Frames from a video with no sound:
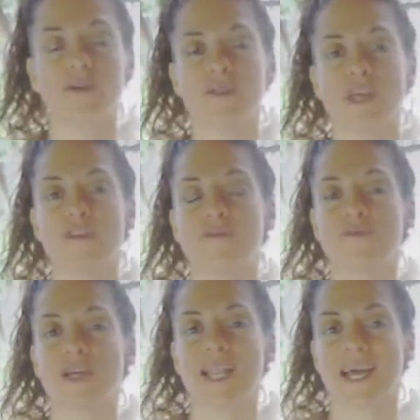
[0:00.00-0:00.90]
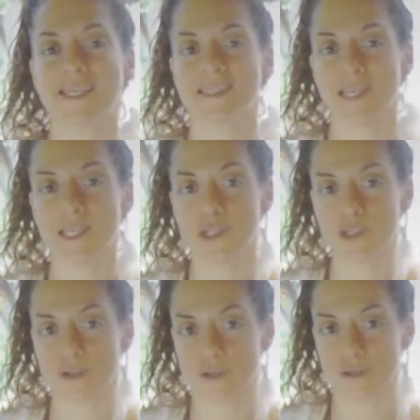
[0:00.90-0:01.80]

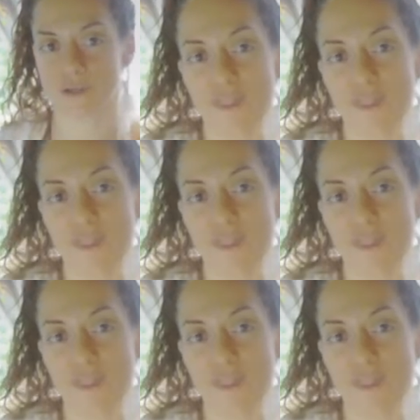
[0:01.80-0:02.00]
self-realization.